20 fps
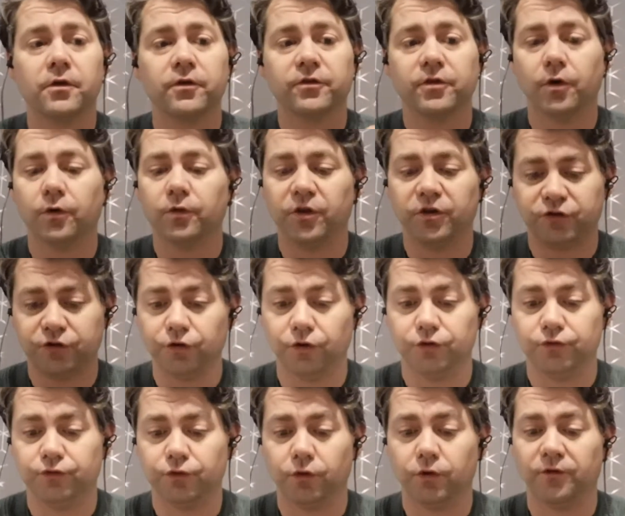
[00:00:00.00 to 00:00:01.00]
So they
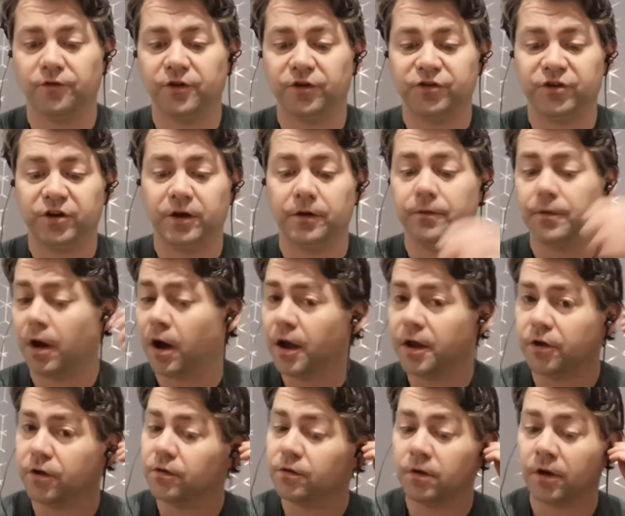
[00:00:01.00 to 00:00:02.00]
should draw fish in.
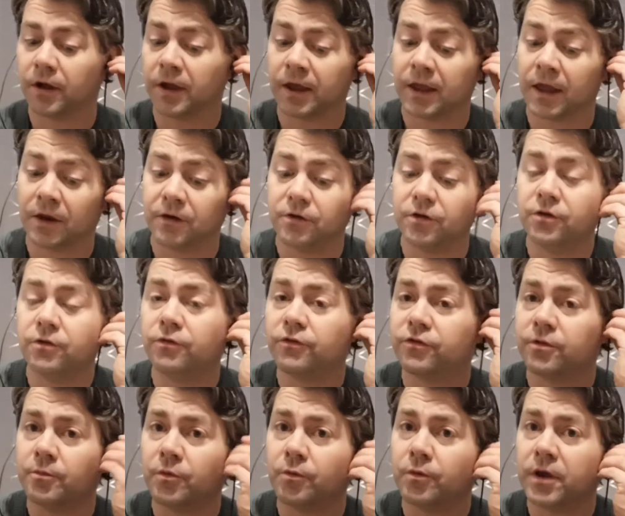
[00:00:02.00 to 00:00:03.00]
I, like again,
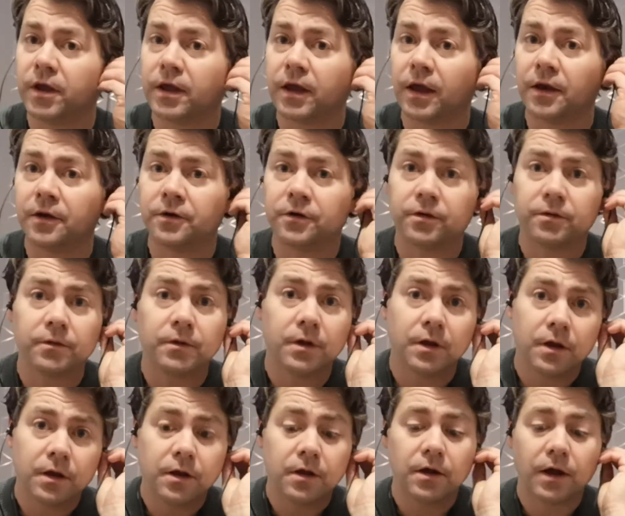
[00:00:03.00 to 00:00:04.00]
used them at weekend,
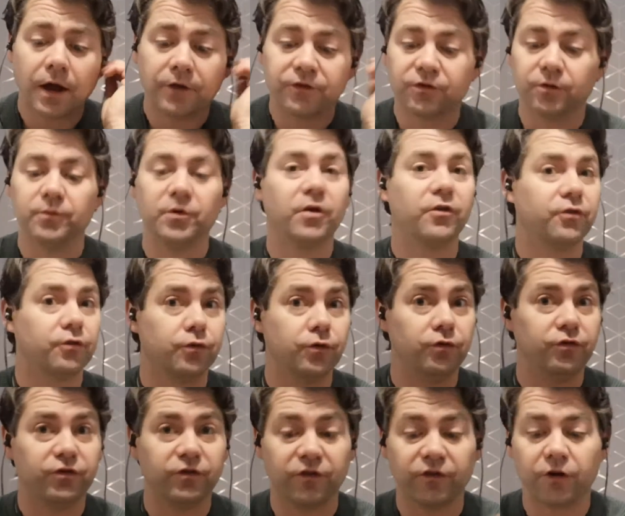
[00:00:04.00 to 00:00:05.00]
had some nice
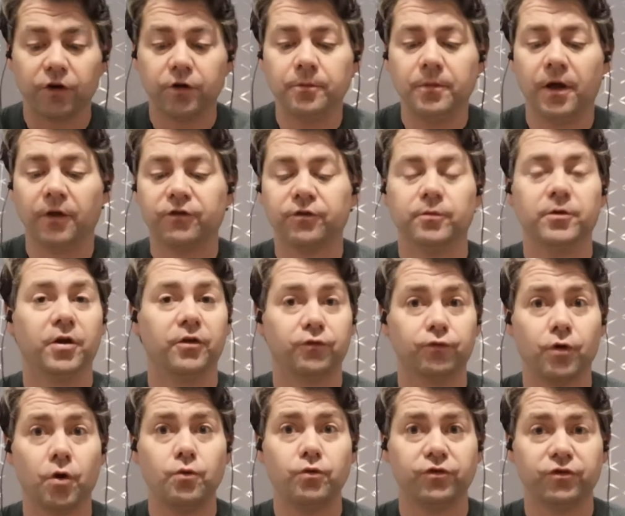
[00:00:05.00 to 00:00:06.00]
crusions on them, had some
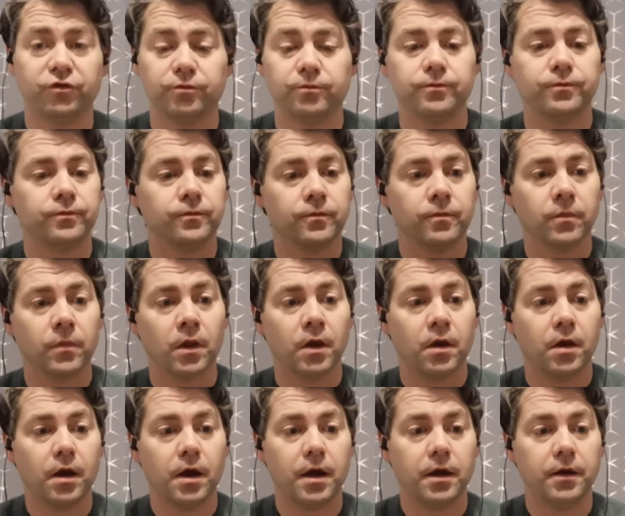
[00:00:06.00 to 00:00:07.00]
nice roach,
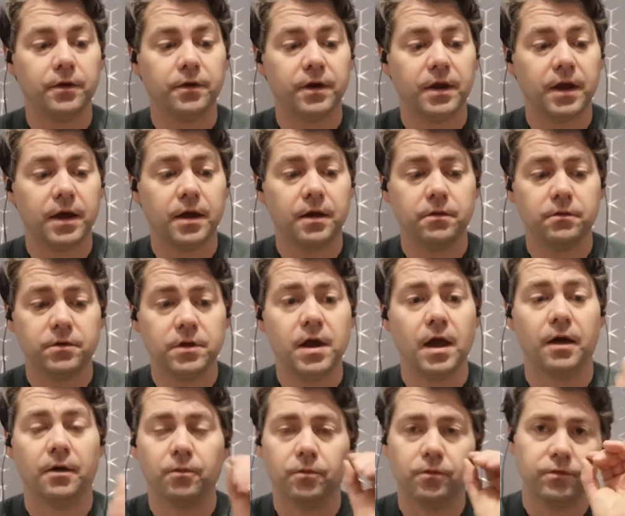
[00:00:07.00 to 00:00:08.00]
and
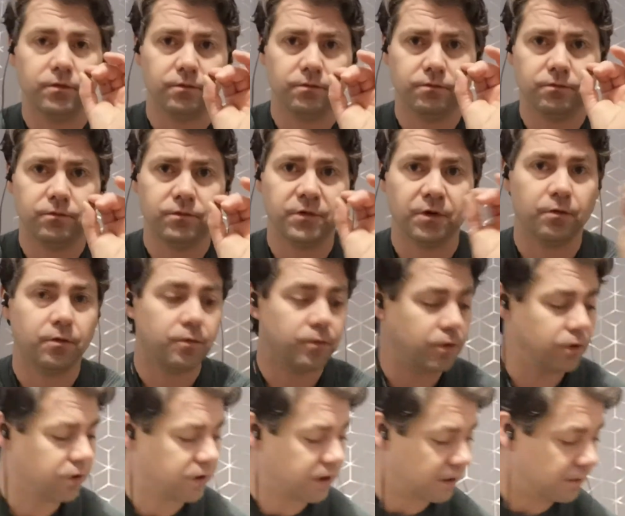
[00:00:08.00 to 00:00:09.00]
yeah, they were
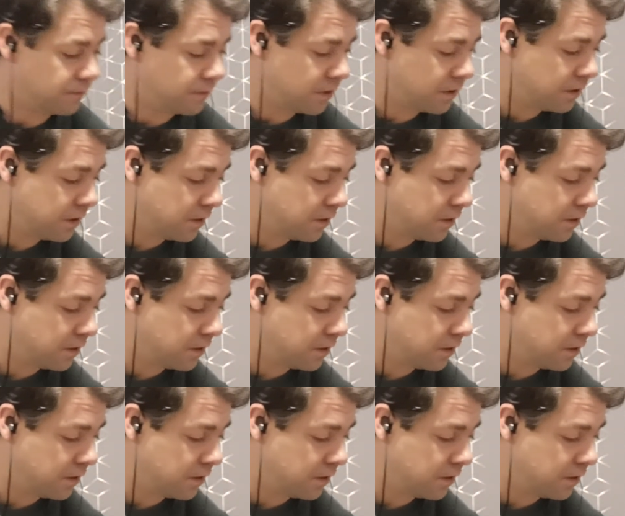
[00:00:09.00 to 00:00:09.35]
working.